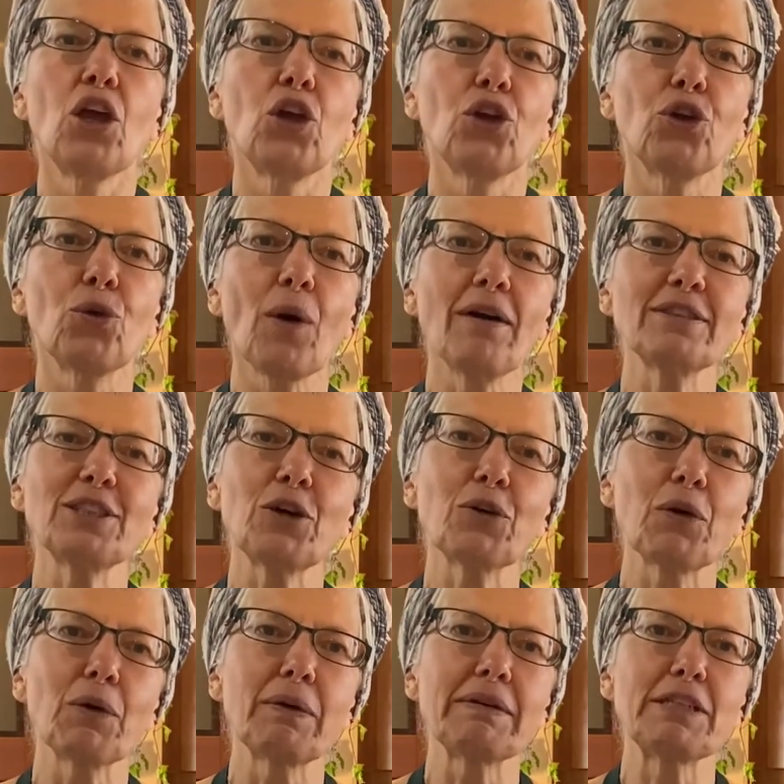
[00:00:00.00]
You're also
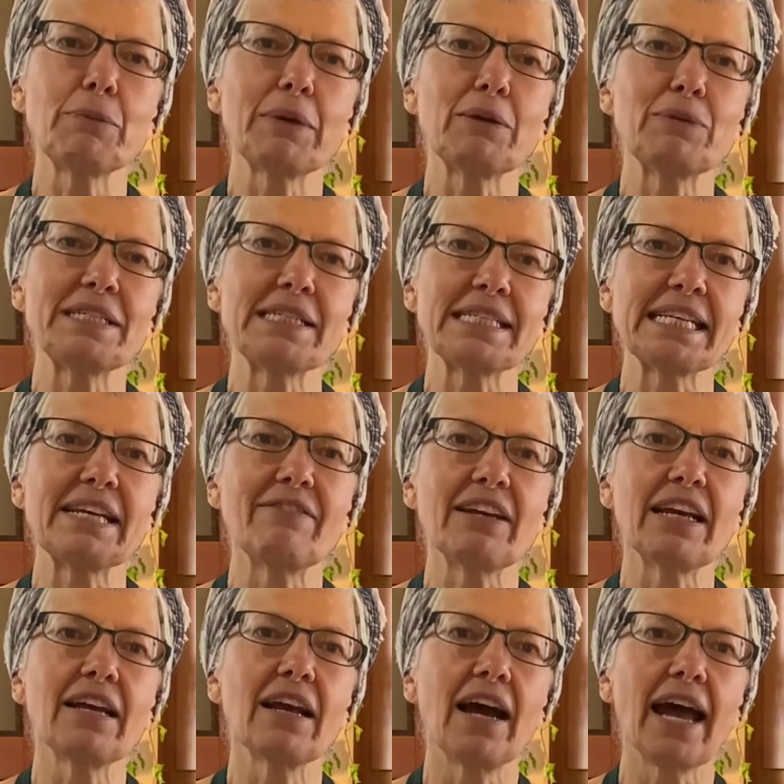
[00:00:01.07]
going to be
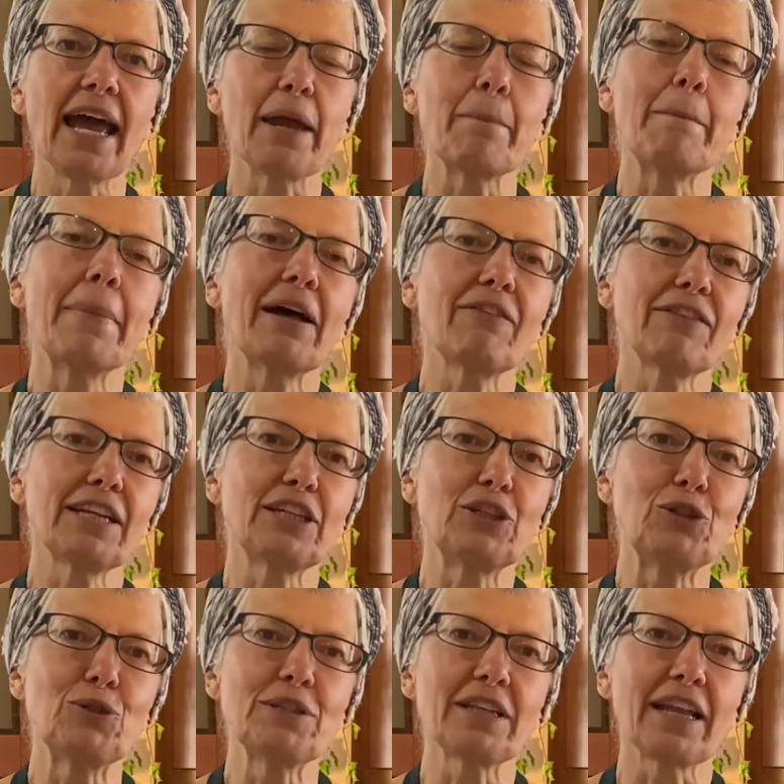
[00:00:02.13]
receiving a monthly
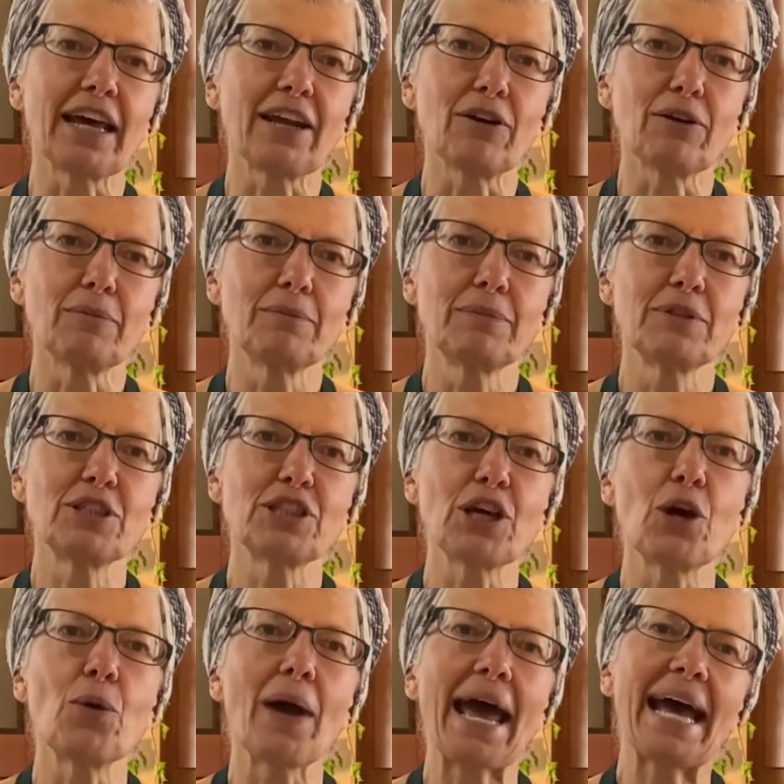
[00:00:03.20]
newsletter.
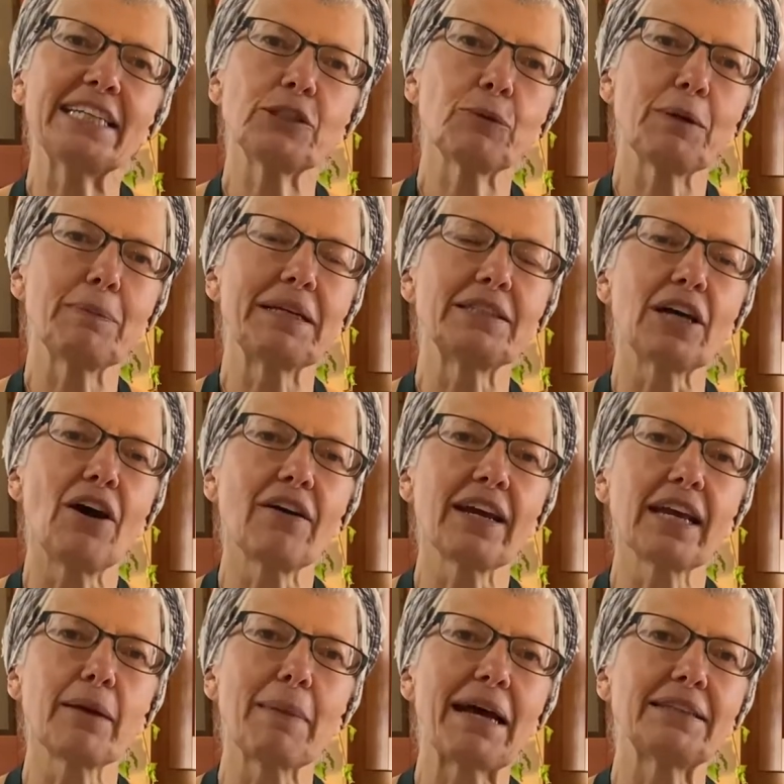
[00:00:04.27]
So as we've been talking
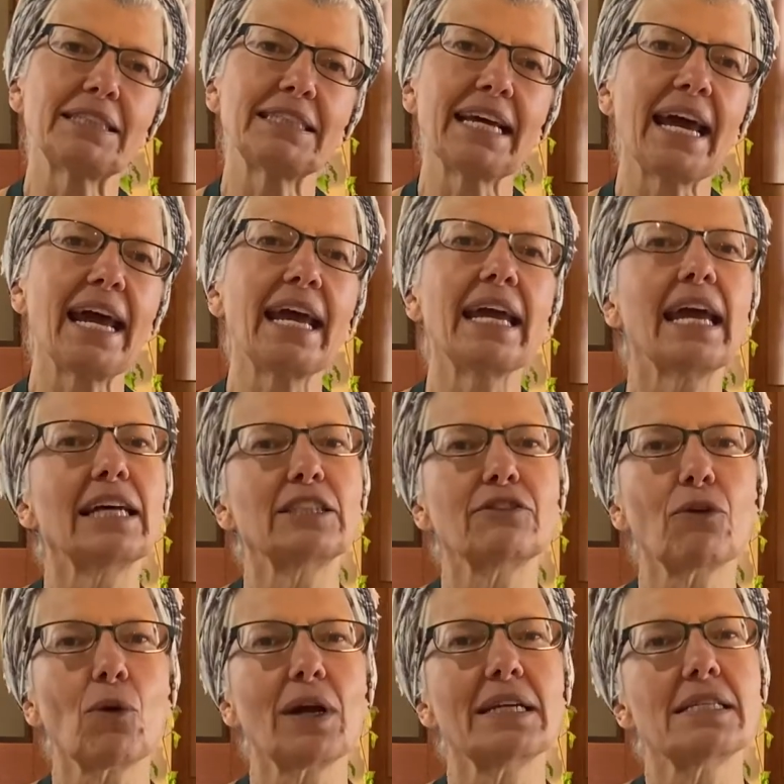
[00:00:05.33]
about today, as
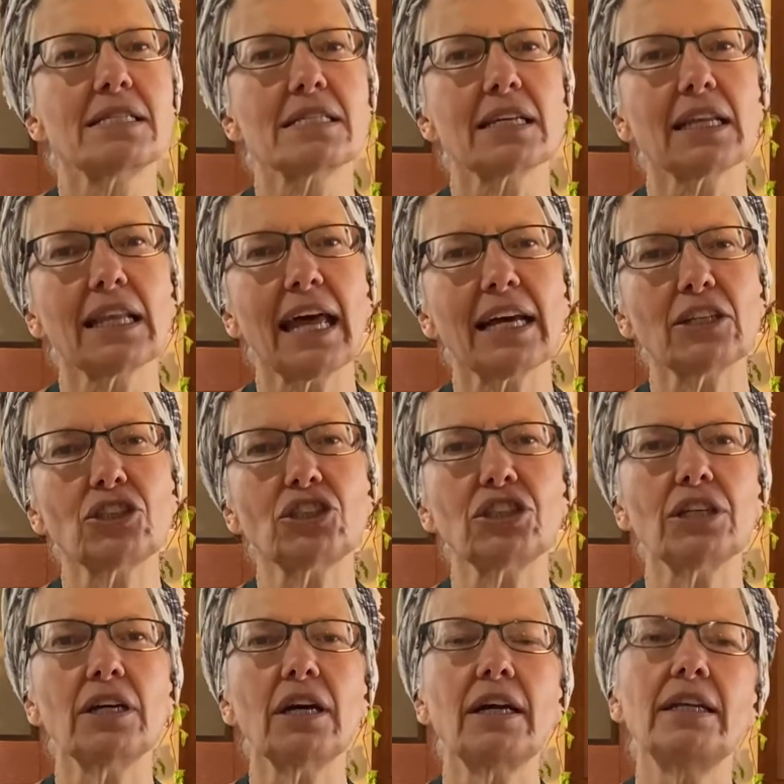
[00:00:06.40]
far as
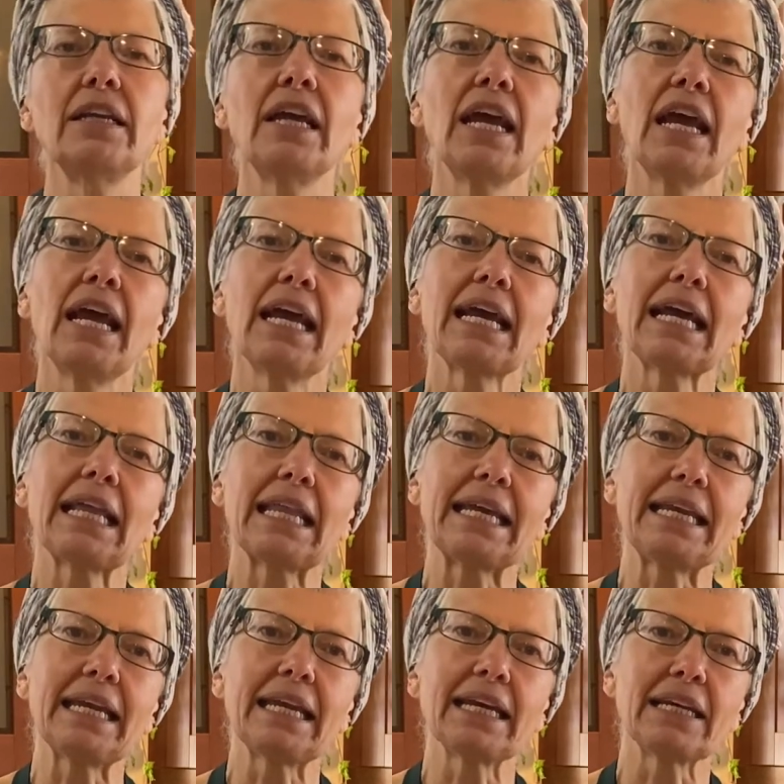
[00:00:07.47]
selection,
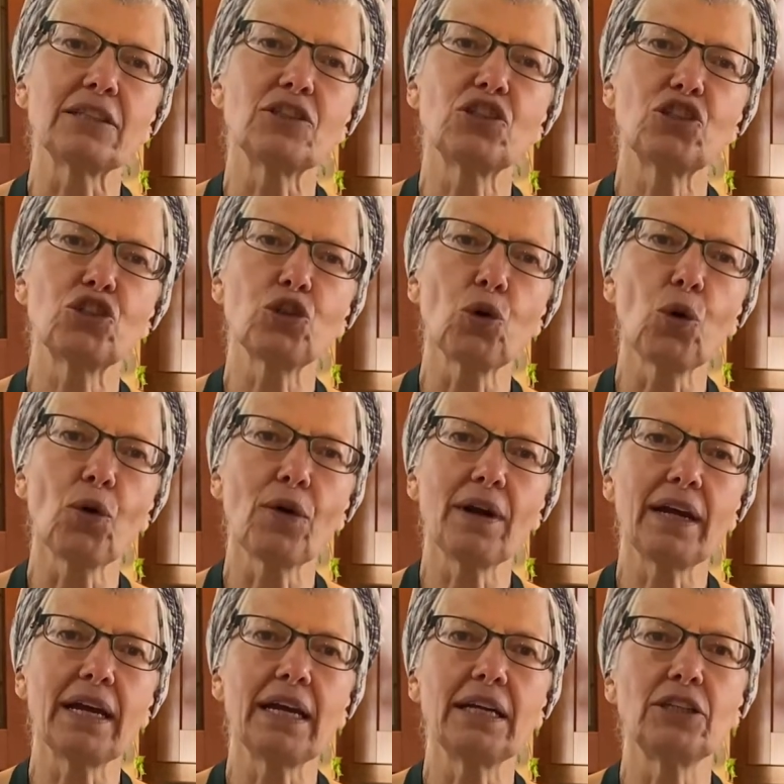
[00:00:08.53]
cleaning and
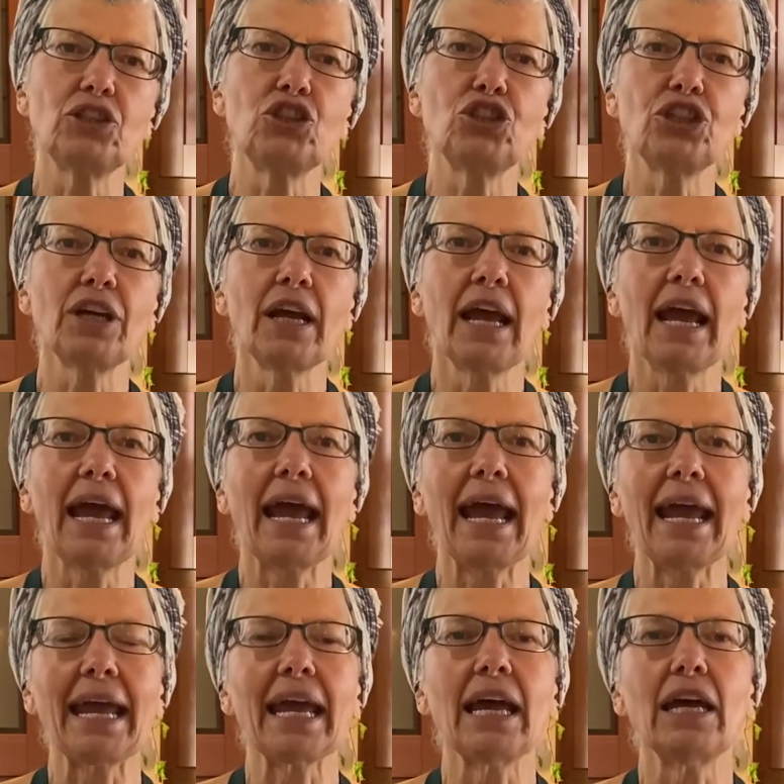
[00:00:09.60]
storage,
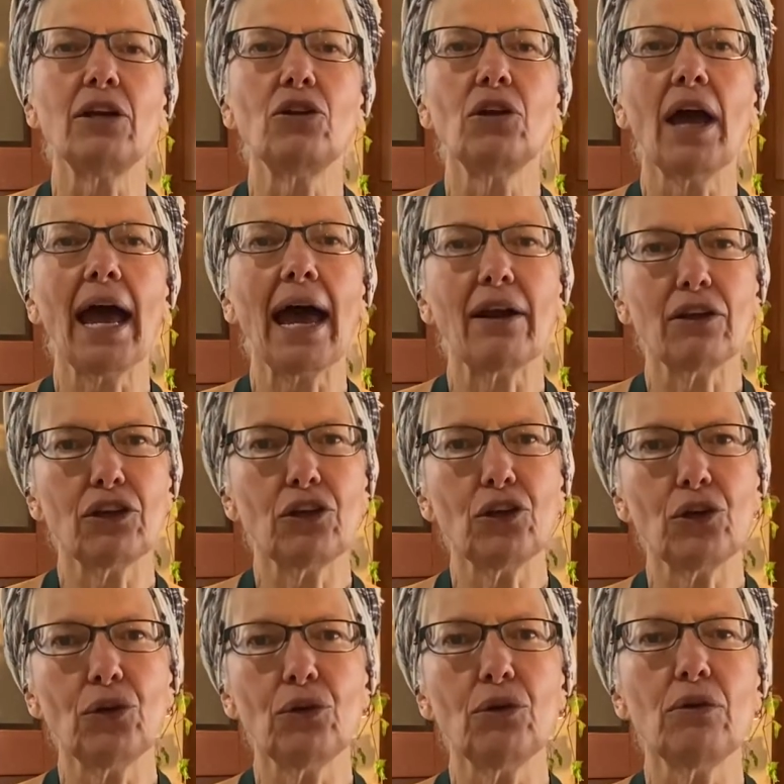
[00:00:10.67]
and how to
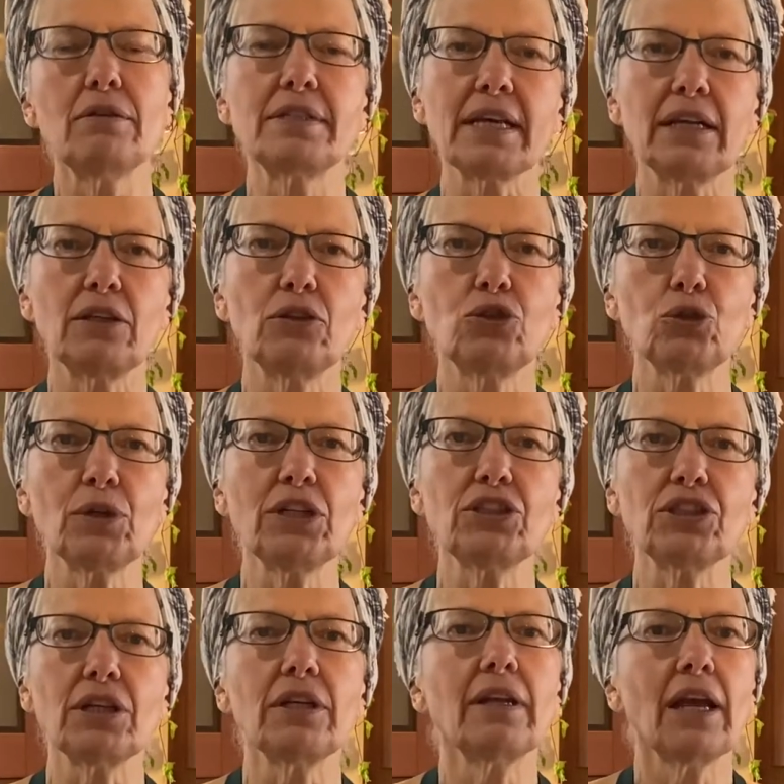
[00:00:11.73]
use and
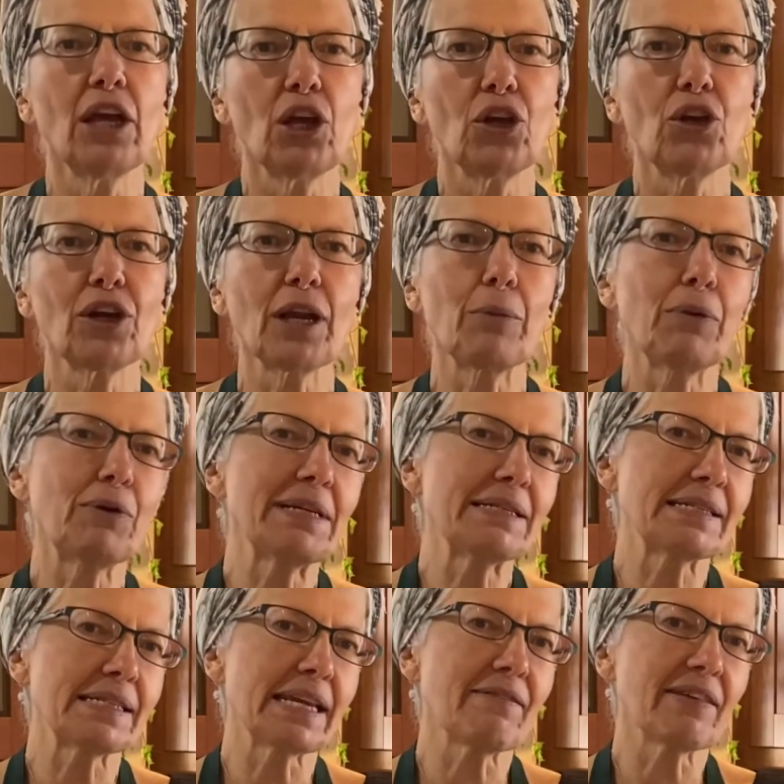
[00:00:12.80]
nutrition, you're going to be
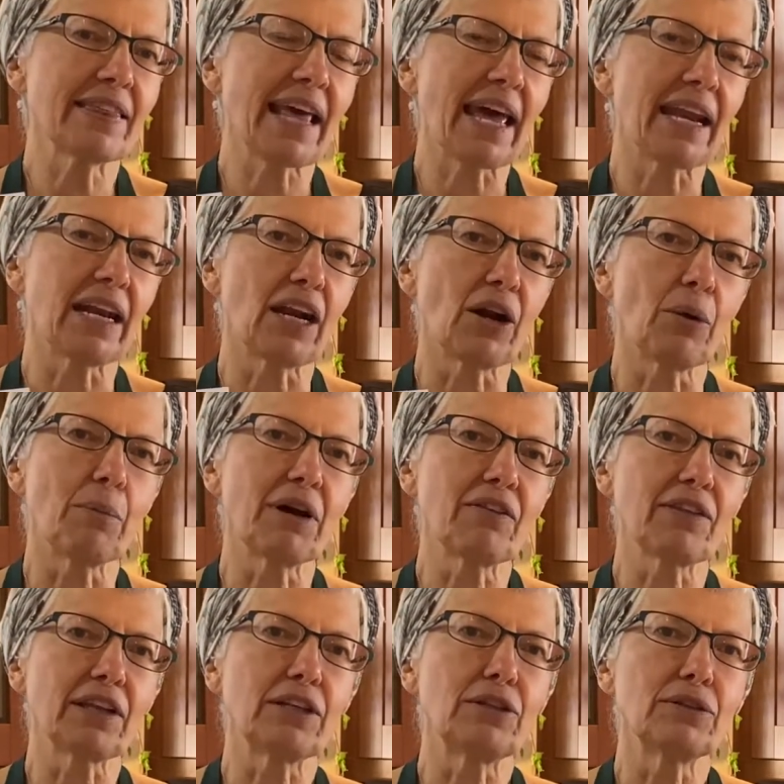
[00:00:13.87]
receiving that in our
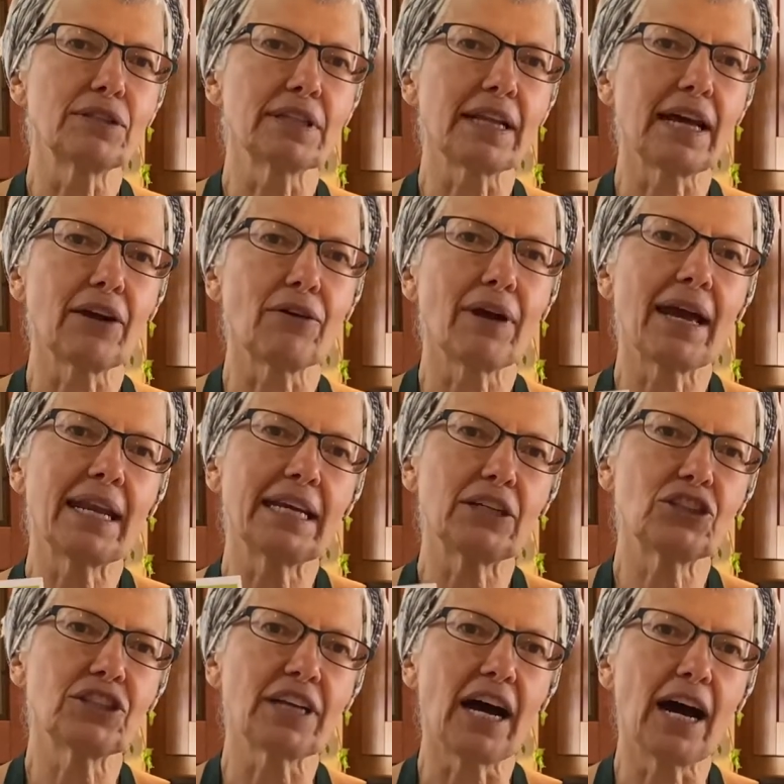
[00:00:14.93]
monthly newsletter at each
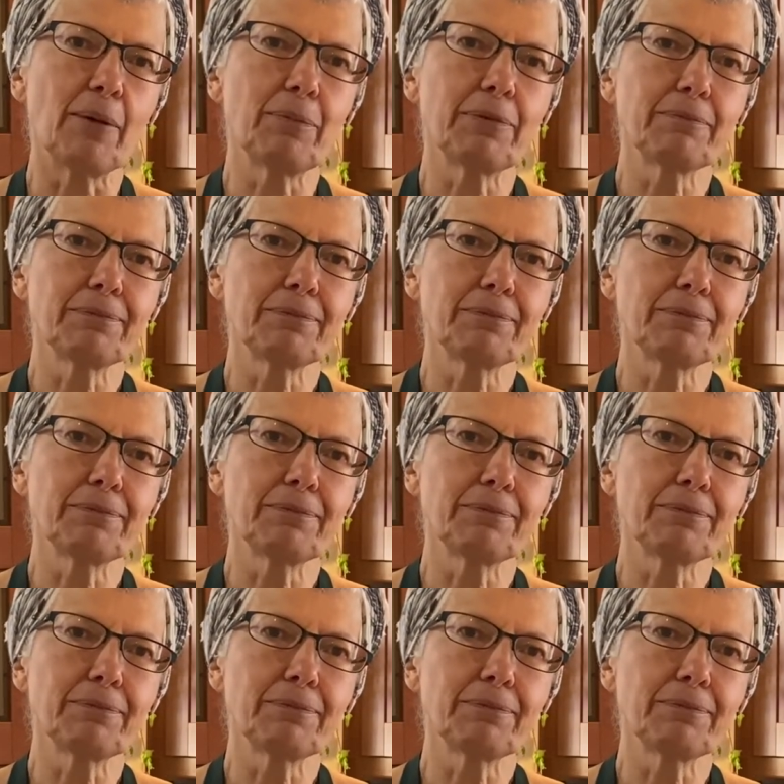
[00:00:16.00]
stop.